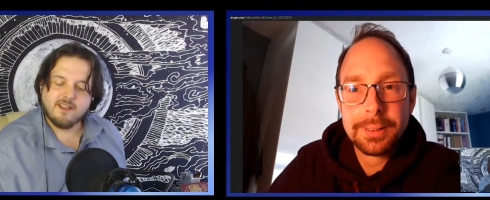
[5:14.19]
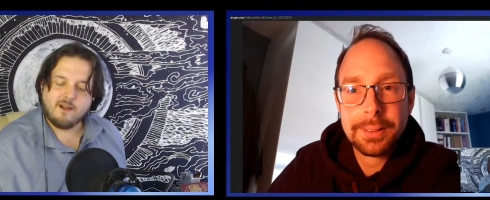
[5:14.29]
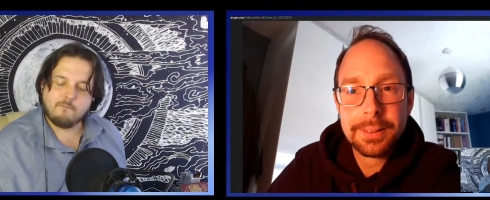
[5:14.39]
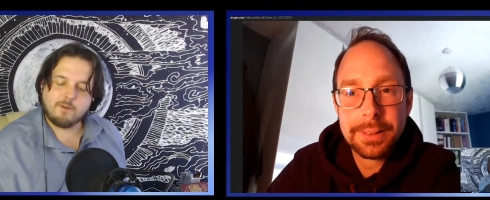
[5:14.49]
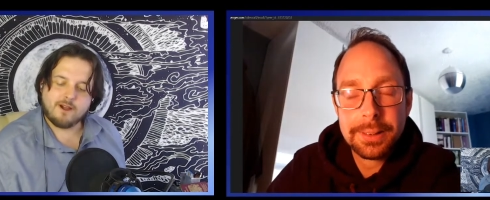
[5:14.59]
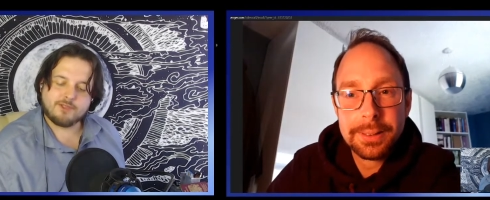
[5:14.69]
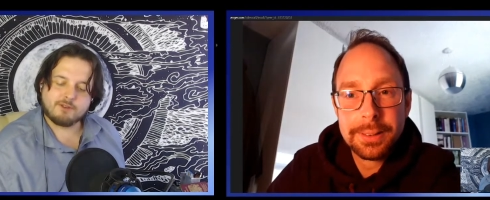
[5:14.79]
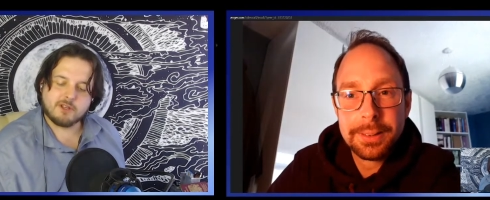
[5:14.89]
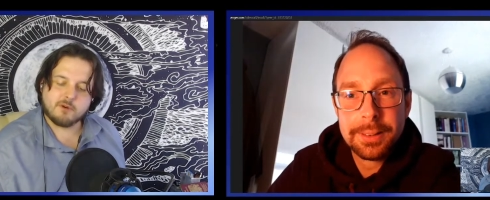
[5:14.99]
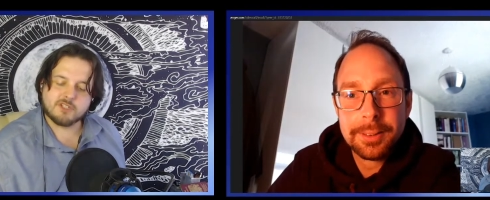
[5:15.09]
Speaker 1: and by
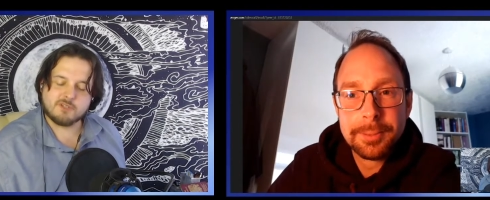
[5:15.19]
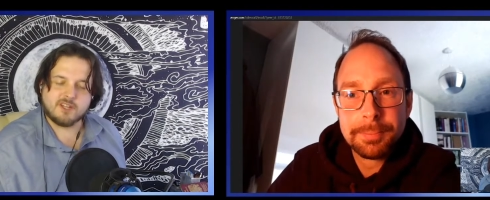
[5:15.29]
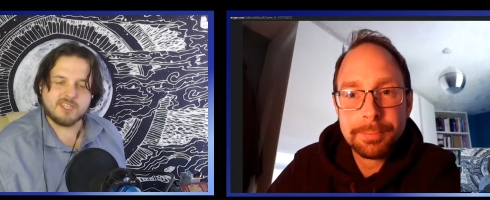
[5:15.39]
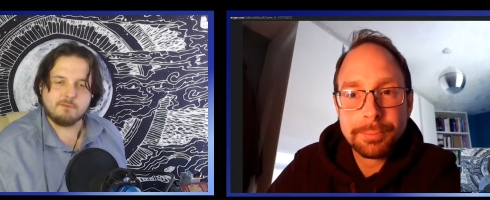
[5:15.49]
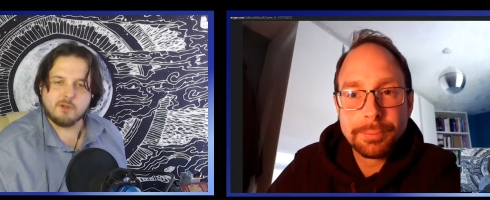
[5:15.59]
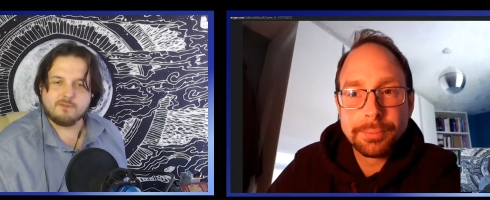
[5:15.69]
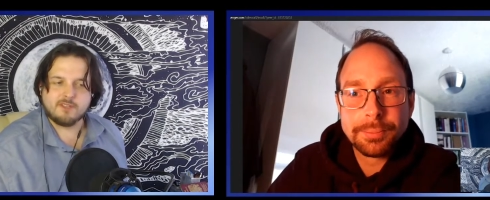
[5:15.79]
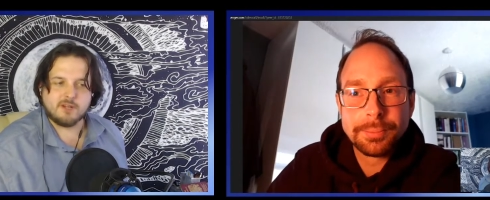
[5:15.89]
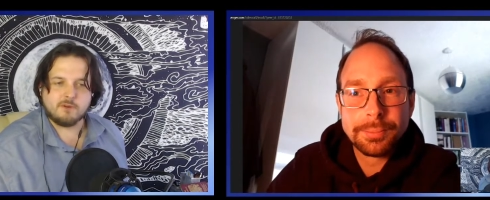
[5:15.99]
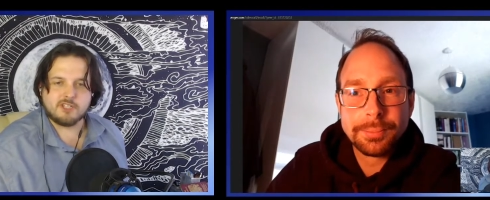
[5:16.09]
three quarters of the way in the movie,
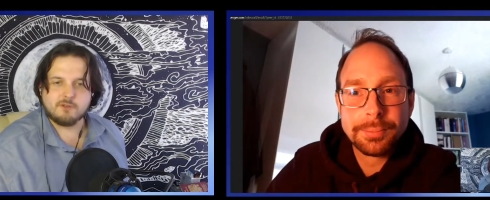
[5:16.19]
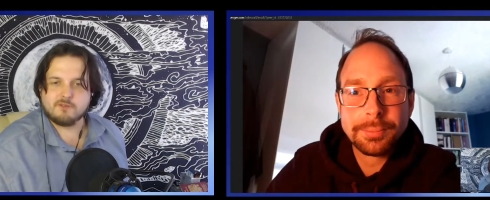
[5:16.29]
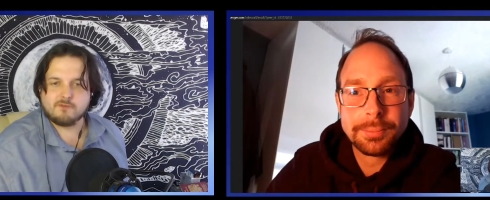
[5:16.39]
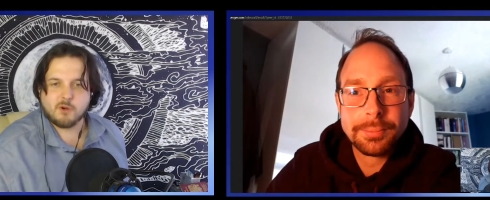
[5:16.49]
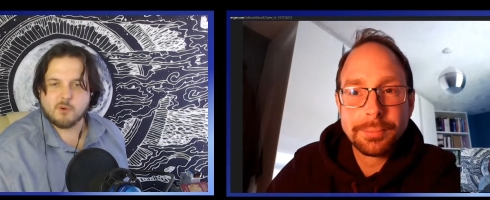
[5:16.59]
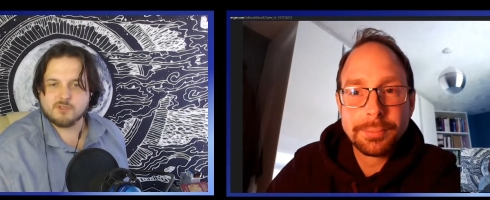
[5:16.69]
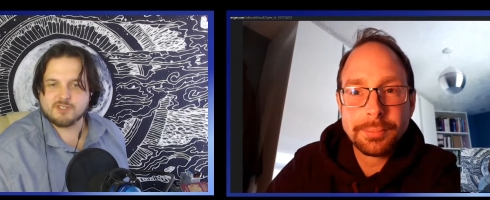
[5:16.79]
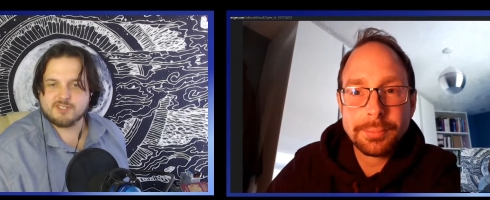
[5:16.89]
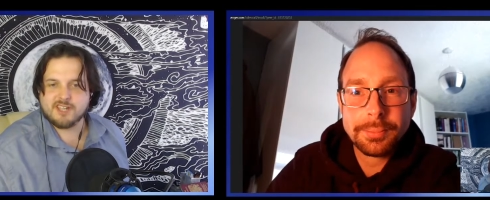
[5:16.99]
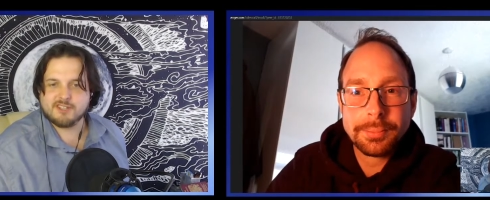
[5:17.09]
they were doing rolls
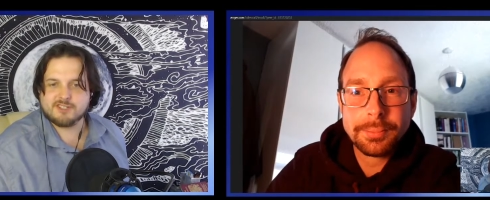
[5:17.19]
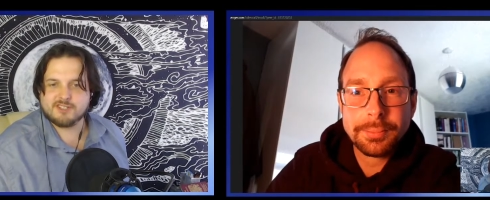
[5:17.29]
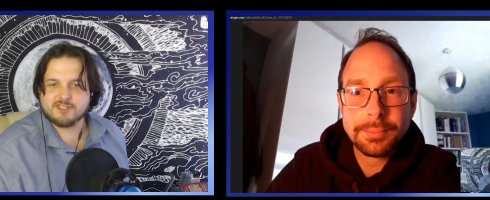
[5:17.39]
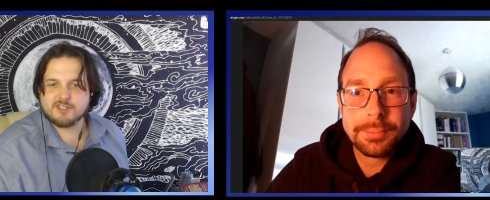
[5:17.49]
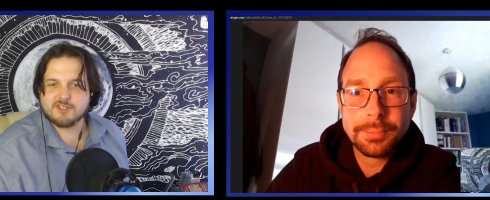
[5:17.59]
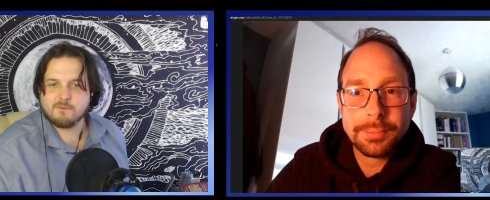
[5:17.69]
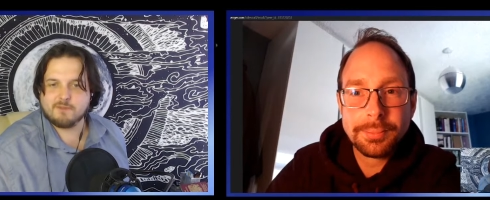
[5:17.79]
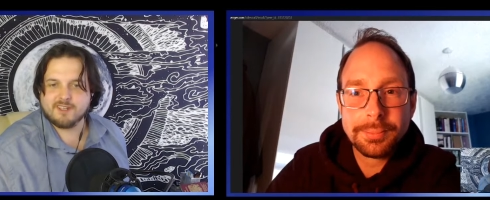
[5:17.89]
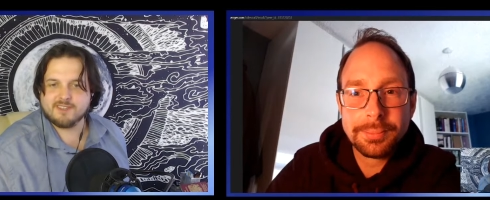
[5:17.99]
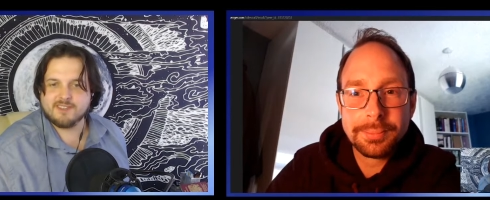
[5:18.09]
and dances and
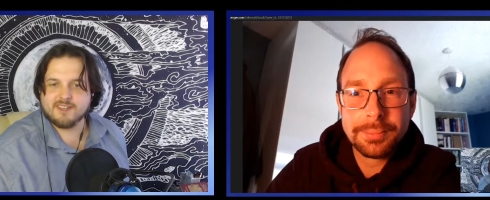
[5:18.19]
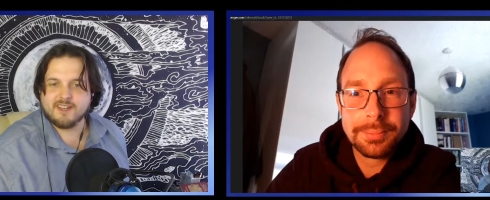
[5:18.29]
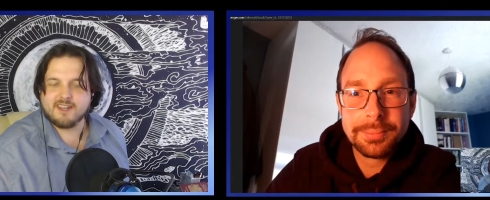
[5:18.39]
jumping in the air.